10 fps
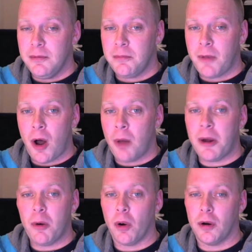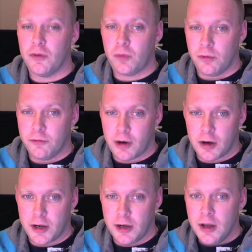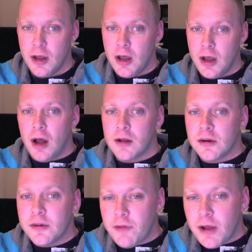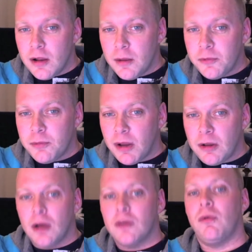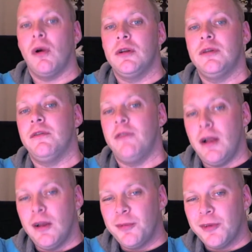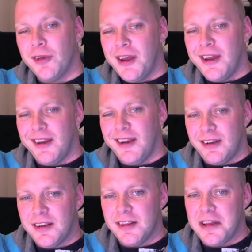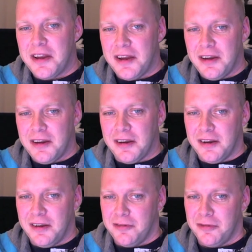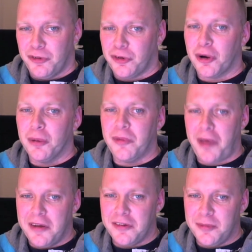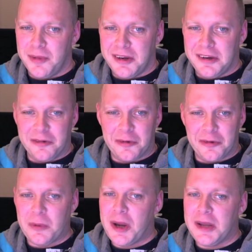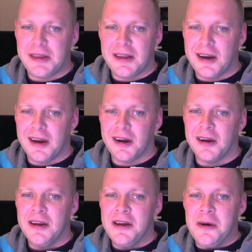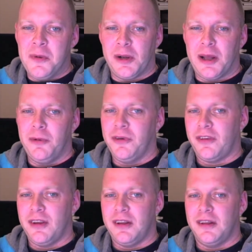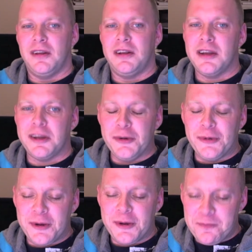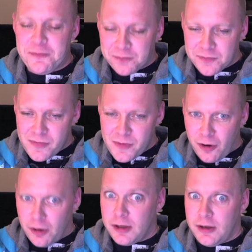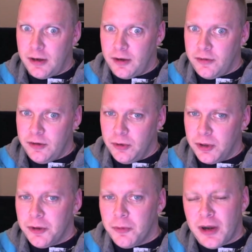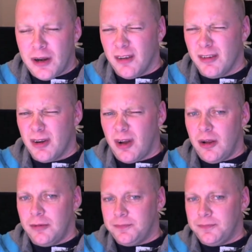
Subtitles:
all my organs were very underdeveloped. My lungs were underdeveloped, and they circumcised me right there when I was in the NIC unit or NICU unit, whatever you call